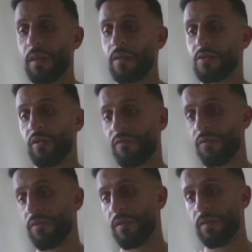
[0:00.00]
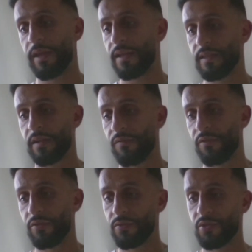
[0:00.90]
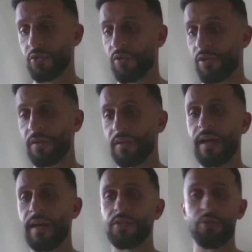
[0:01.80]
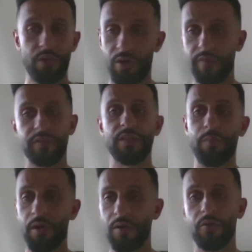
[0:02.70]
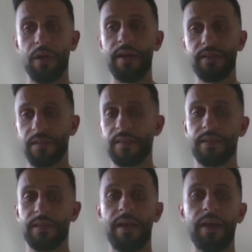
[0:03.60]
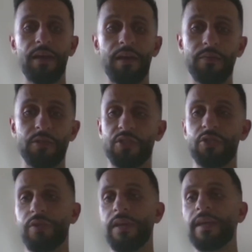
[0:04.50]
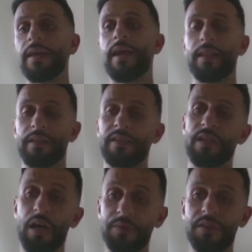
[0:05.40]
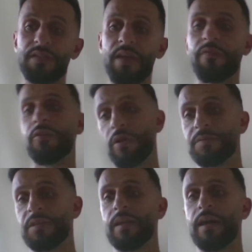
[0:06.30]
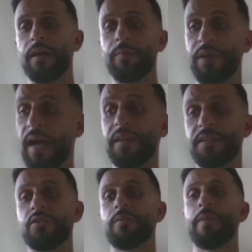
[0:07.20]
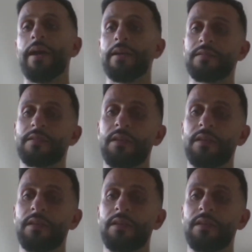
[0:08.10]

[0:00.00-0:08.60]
So like I said, if you're short on guys, you can obviously borrow guys, things like that, just so you can get at least up to 7 or up to 9. But 9 is your max.